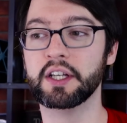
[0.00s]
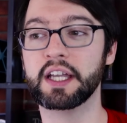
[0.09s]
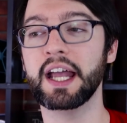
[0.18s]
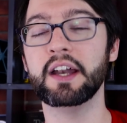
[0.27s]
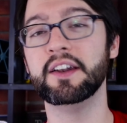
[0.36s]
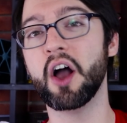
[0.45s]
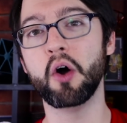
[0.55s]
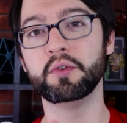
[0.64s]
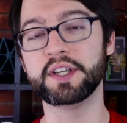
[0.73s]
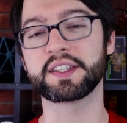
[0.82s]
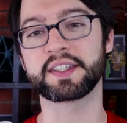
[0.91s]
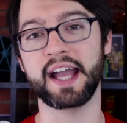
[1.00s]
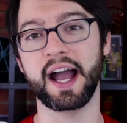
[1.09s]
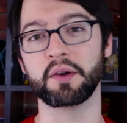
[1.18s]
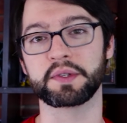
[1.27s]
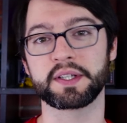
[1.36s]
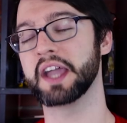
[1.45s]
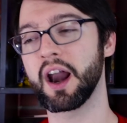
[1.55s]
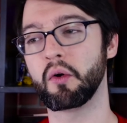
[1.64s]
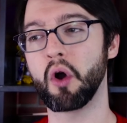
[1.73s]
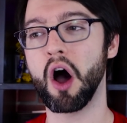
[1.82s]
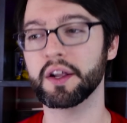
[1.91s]
You get no discount. You
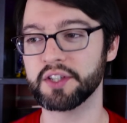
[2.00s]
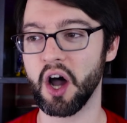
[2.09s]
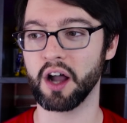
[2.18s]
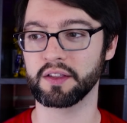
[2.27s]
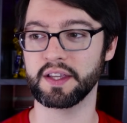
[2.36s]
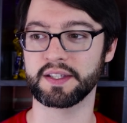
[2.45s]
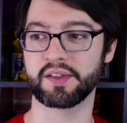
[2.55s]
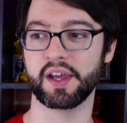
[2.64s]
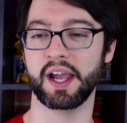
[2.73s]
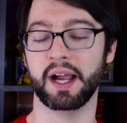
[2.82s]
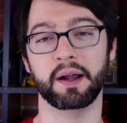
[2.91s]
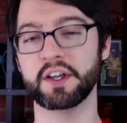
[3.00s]
gotta raw dog this thing.